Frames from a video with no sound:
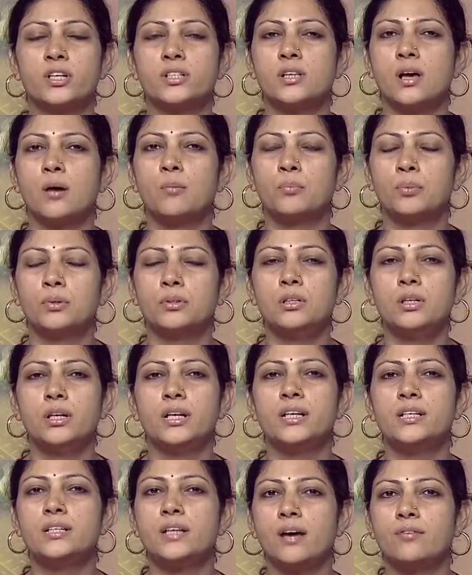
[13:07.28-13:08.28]
For example,
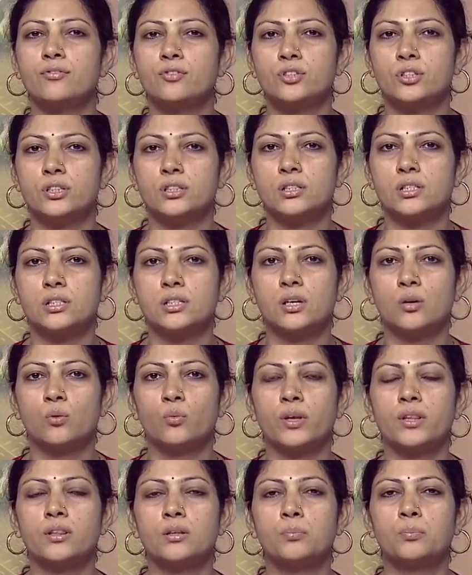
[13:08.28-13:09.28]
in Daffodils,
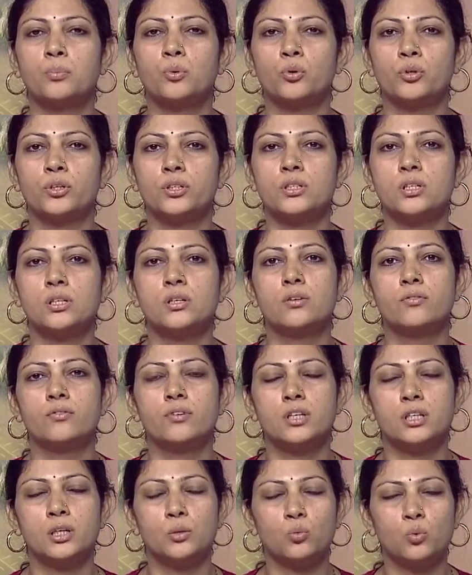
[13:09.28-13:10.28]
when the poet
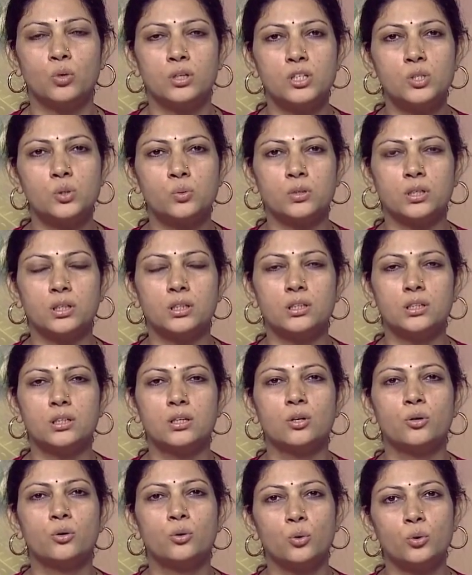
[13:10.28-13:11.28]
William Wordsworth
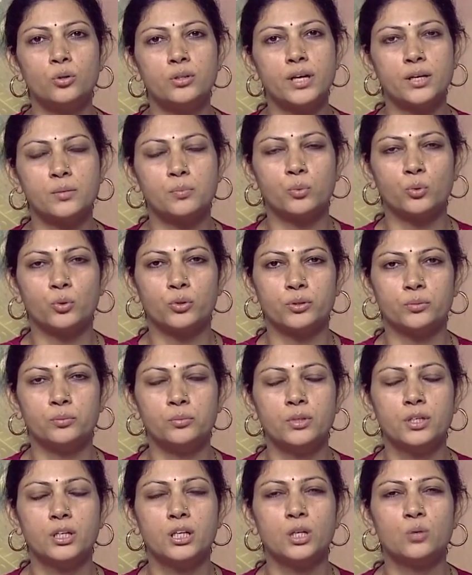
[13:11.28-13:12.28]
wrote that
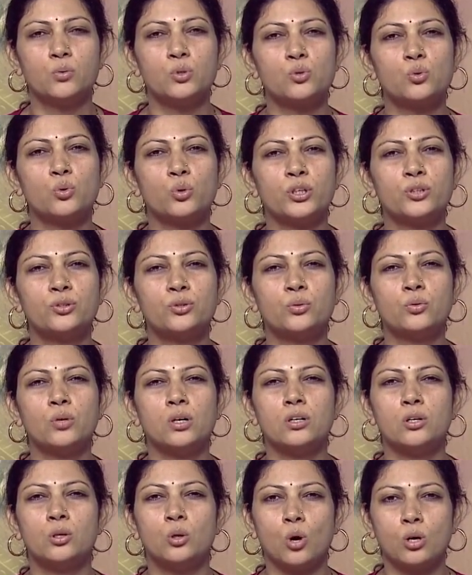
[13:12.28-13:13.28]
poem, he was going
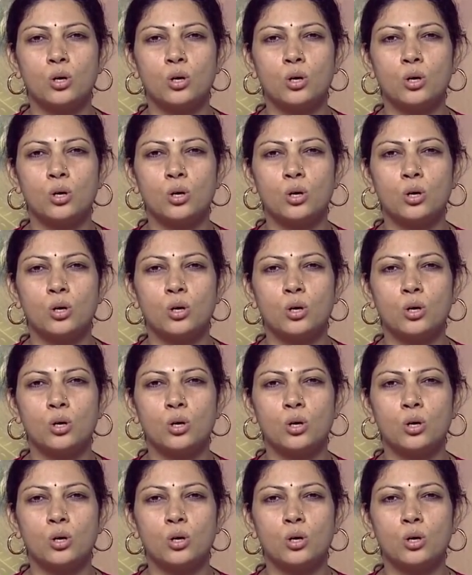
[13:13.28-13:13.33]
through a